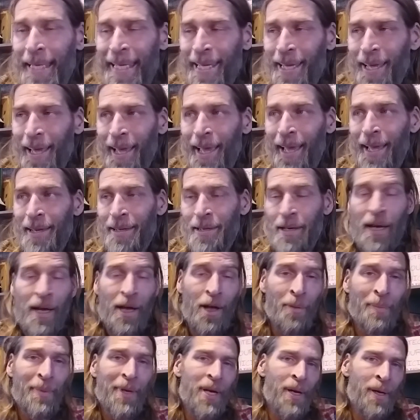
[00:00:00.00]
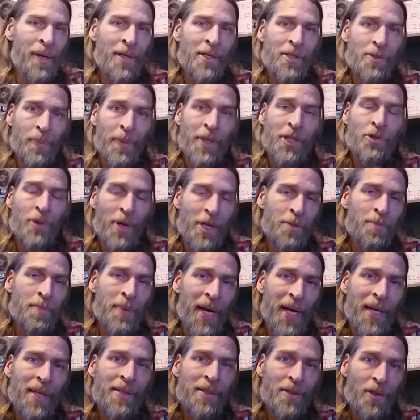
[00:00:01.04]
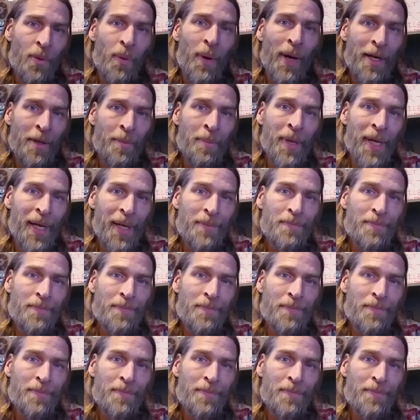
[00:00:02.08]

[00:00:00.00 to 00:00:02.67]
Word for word: And I'll be honest, we trespassed quite a bit.